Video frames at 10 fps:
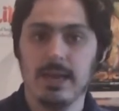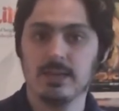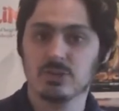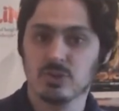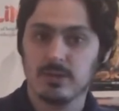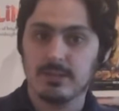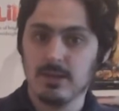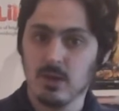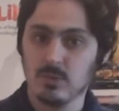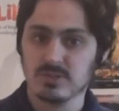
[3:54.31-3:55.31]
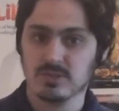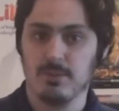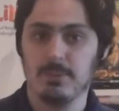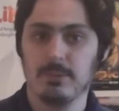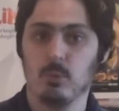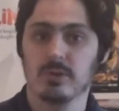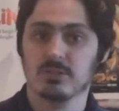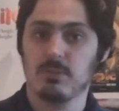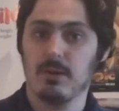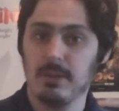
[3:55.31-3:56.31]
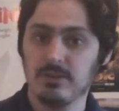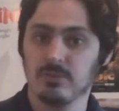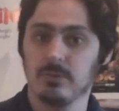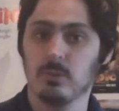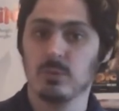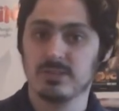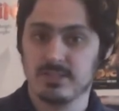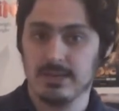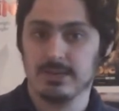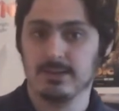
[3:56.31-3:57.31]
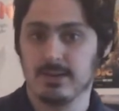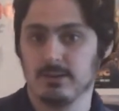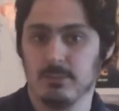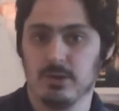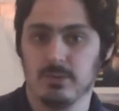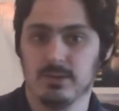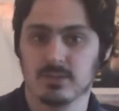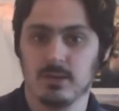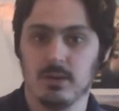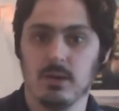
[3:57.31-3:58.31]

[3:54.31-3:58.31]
and turning their noses up at more experimental and risk-taking documentaries.